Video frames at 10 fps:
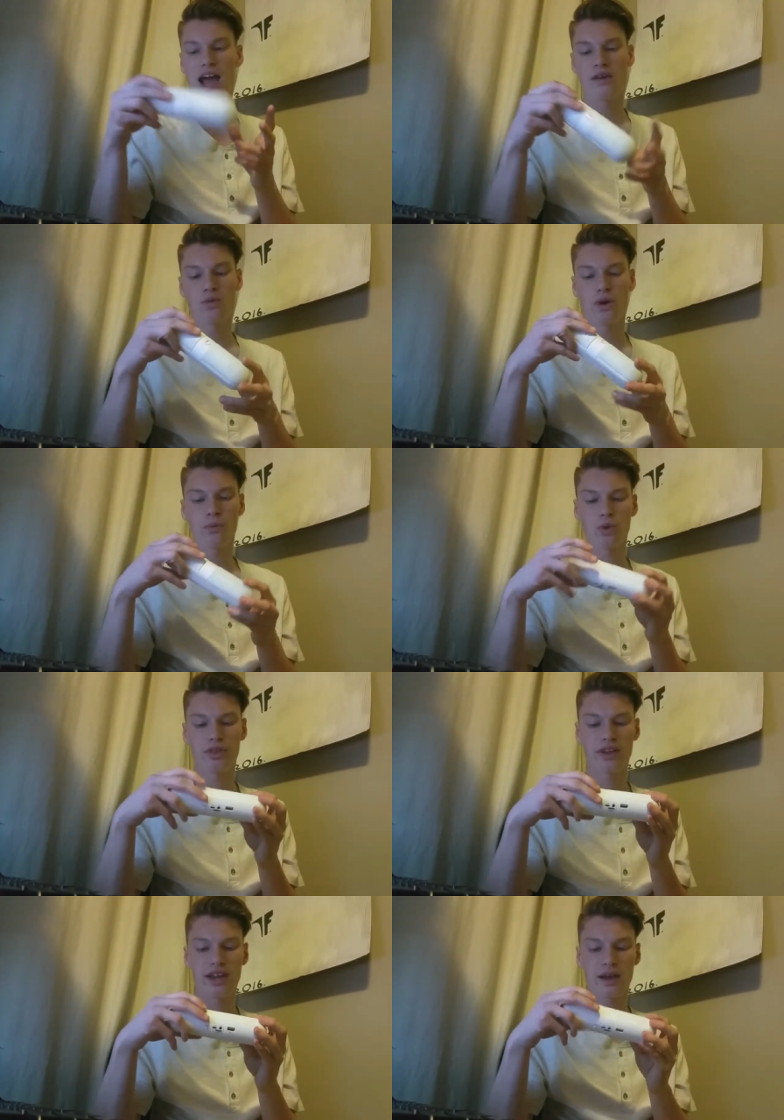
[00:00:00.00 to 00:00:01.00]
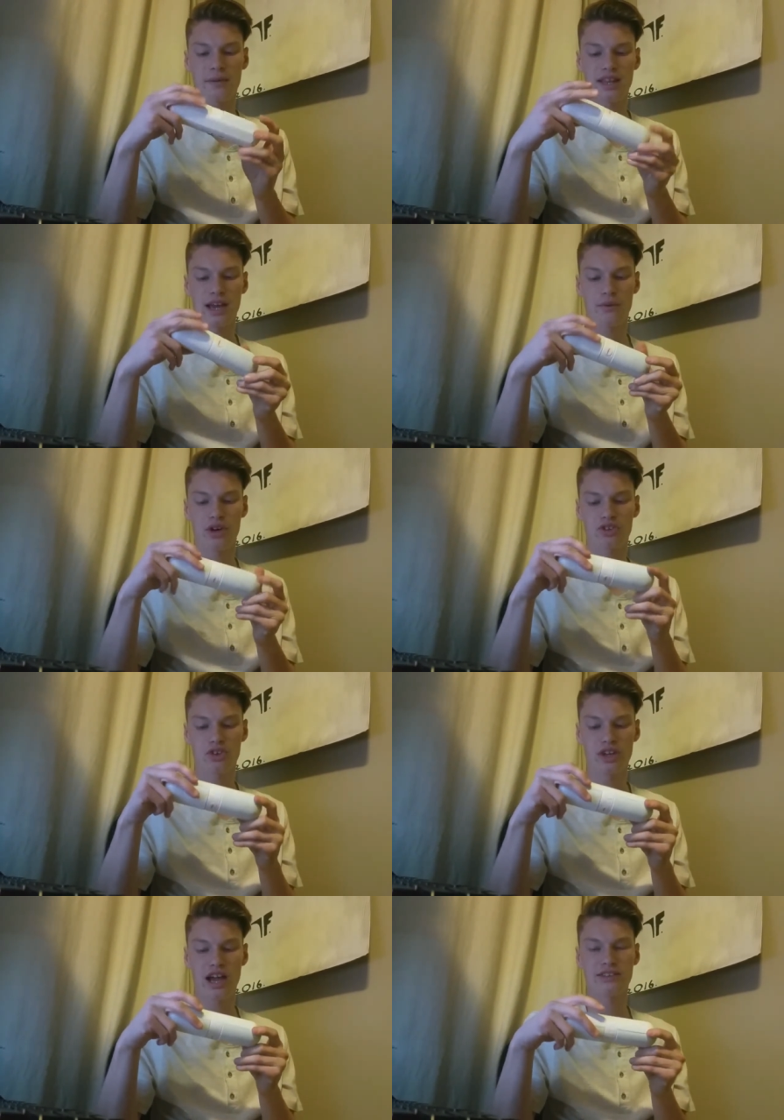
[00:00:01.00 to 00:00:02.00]
I have one more thing coming that I want to show
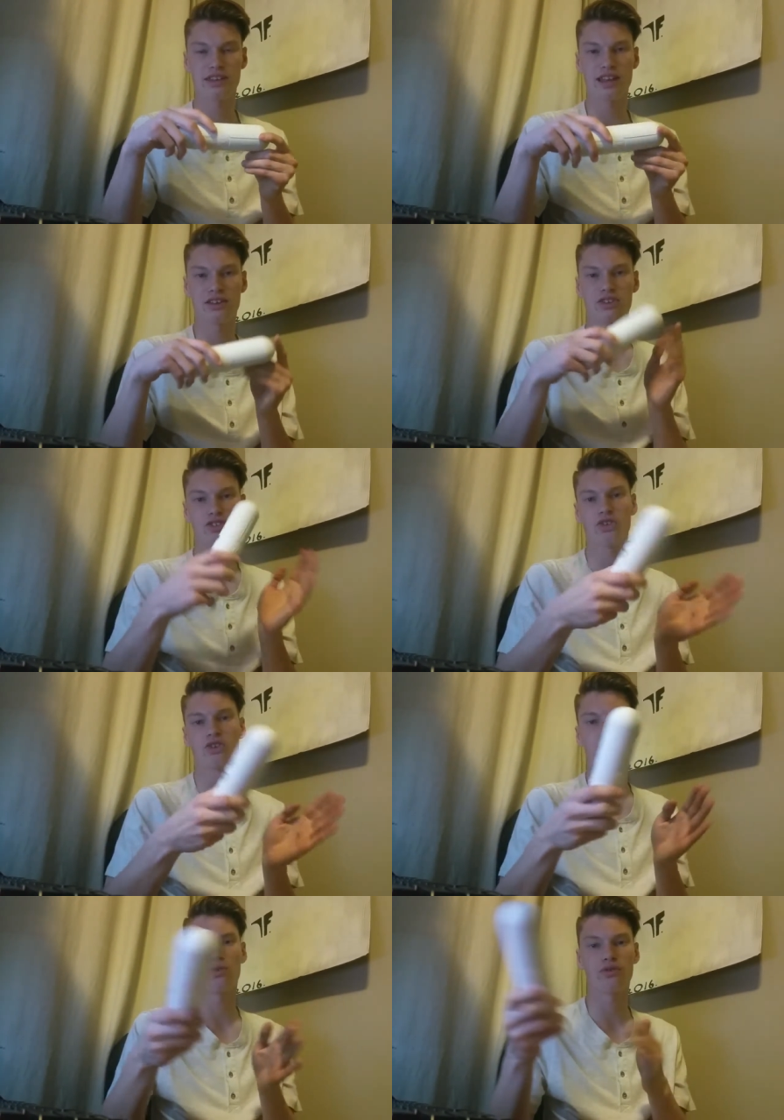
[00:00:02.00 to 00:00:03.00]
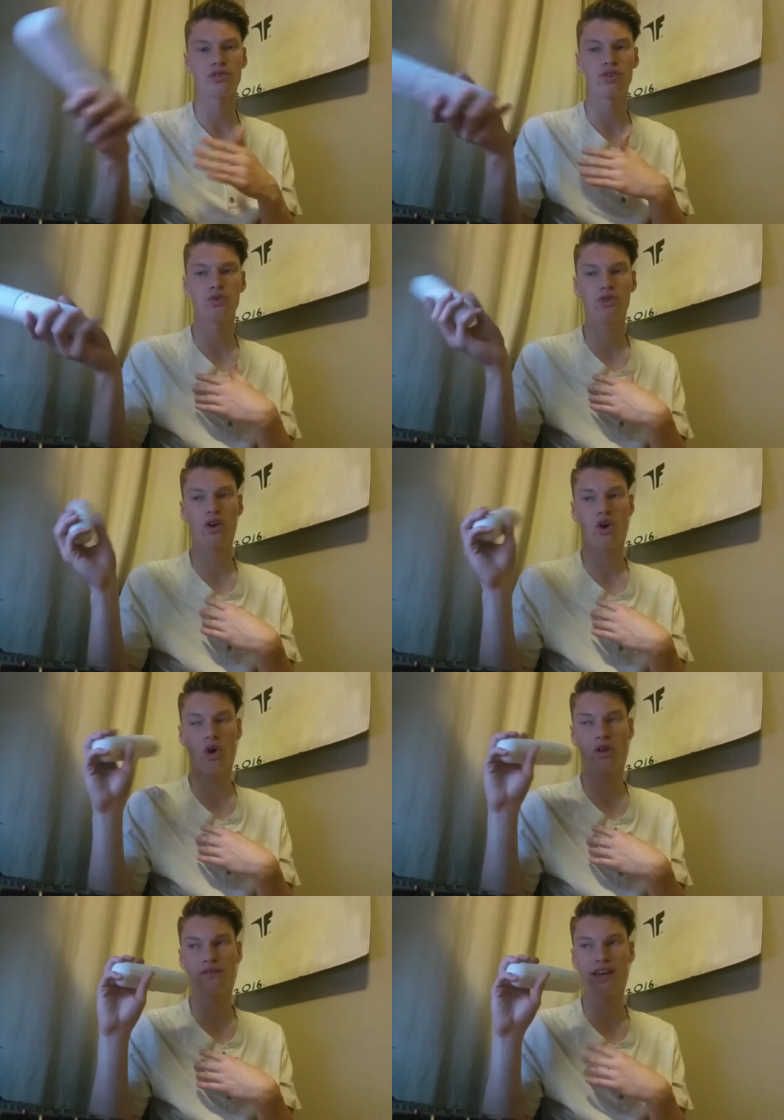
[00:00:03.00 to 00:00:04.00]
you guys, and I'm just going to do reviews on
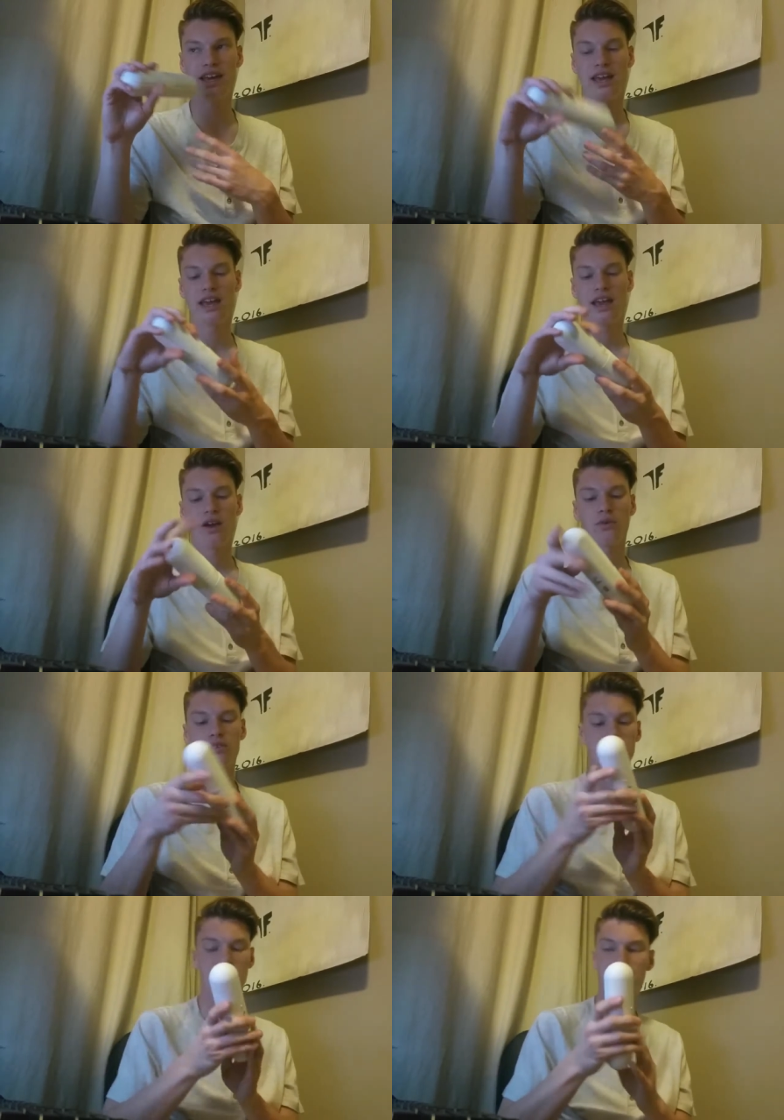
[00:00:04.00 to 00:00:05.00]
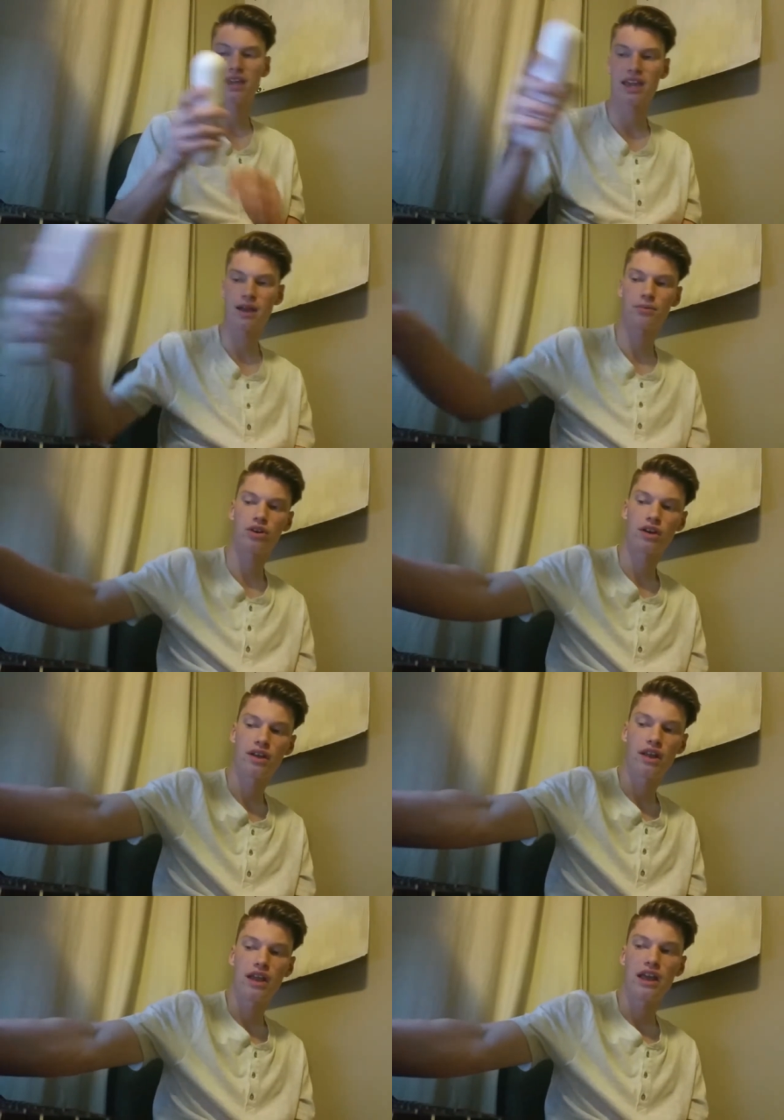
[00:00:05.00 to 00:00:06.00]
all of it once I get my camera.
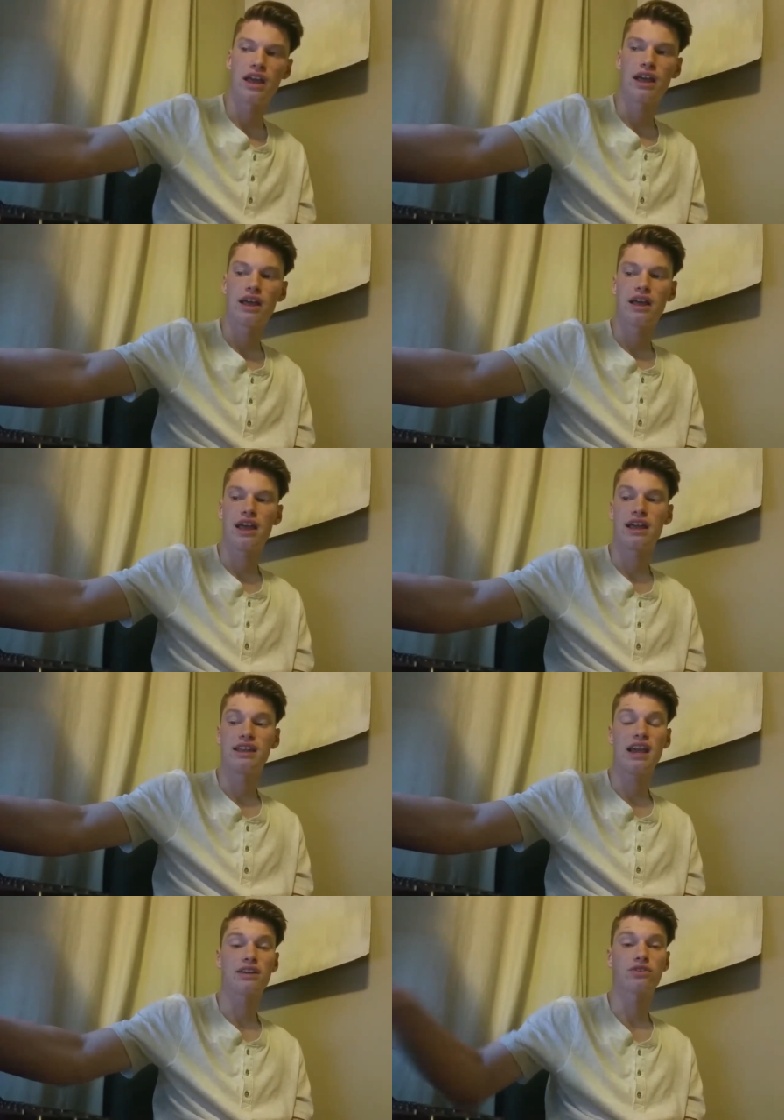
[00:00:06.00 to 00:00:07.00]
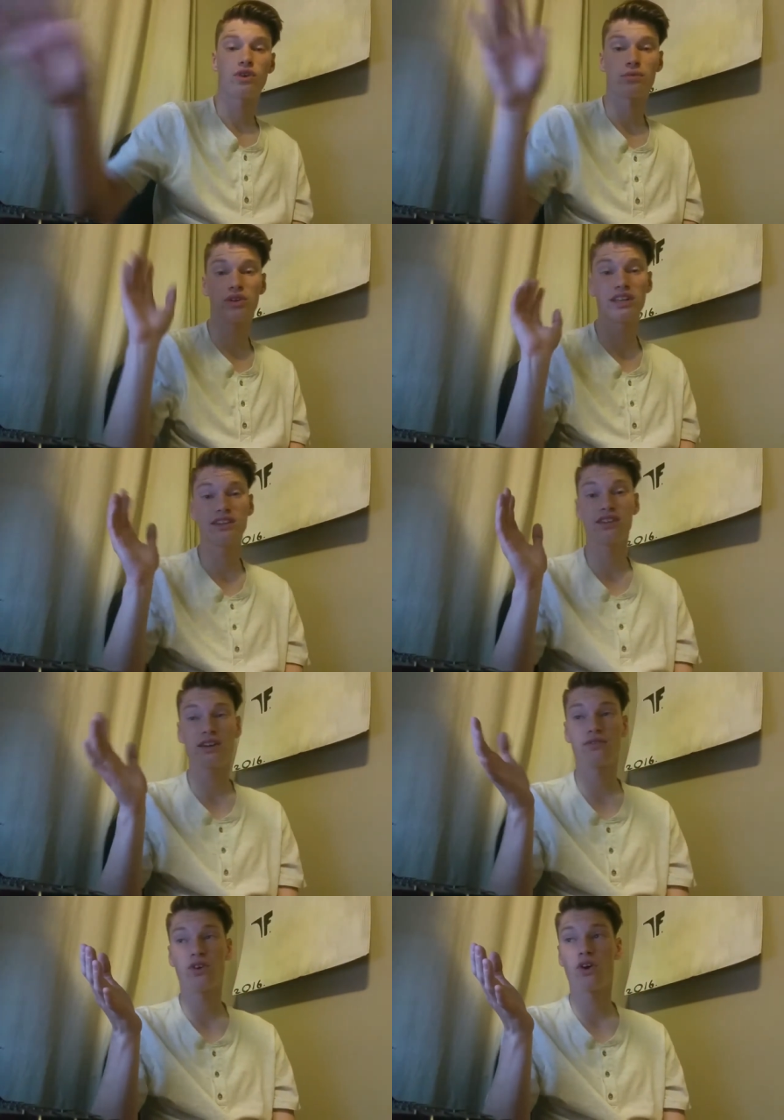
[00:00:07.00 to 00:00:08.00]
And yeah, so I'm really
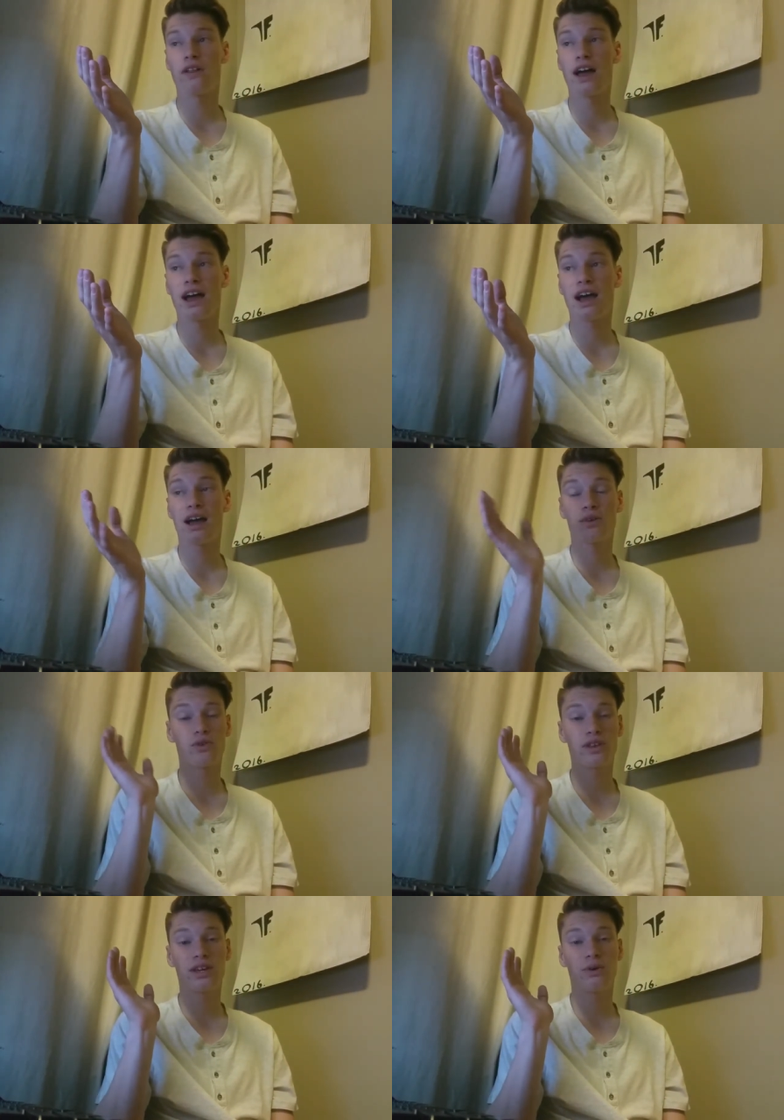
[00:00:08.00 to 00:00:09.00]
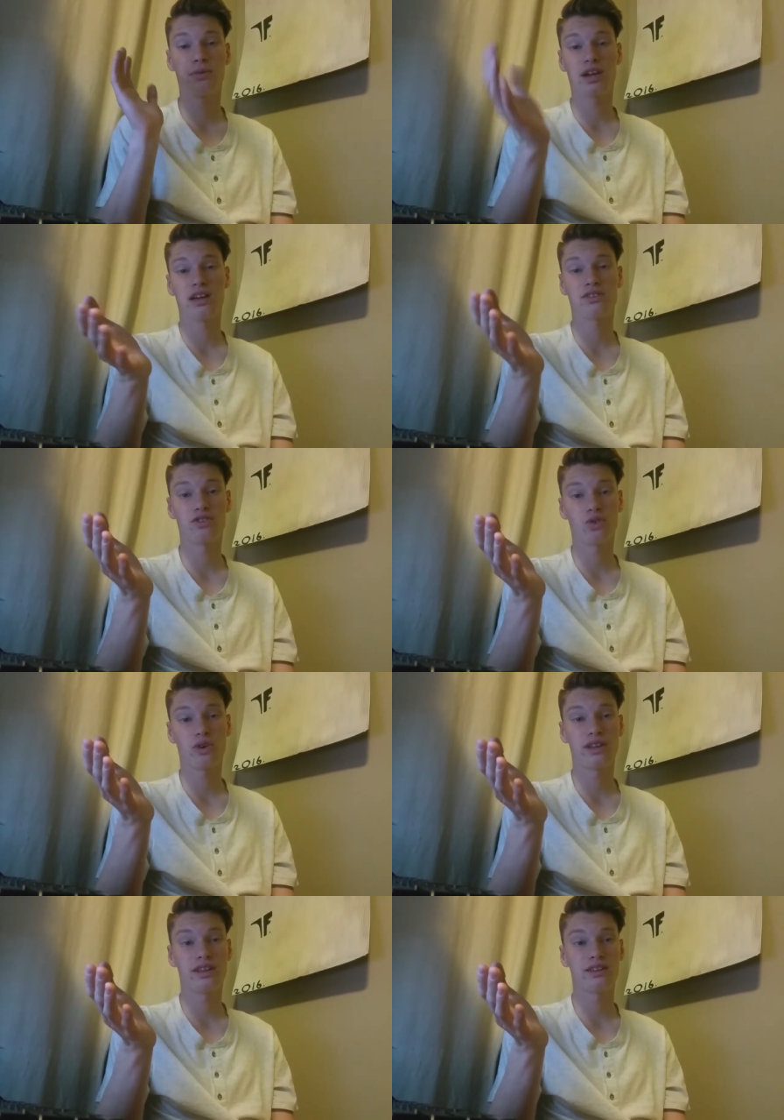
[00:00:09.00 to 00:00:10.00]
excited for all that. I really hope you guys
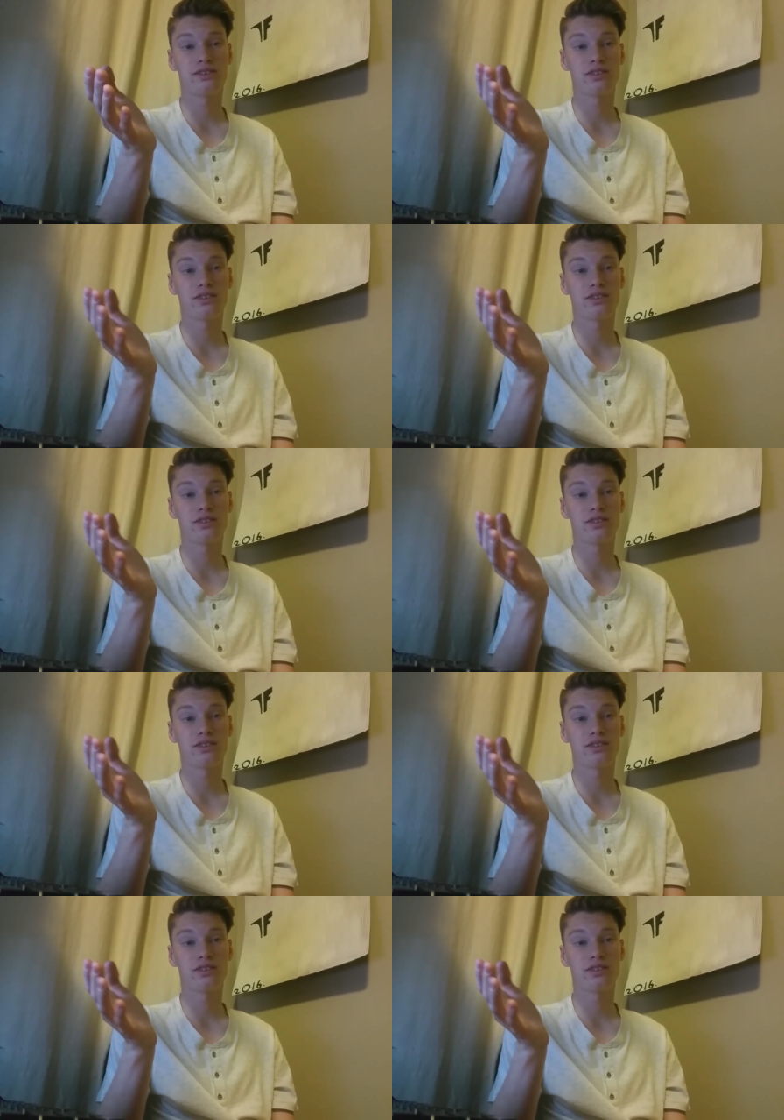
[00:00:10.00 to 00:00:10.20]
enjoyed this.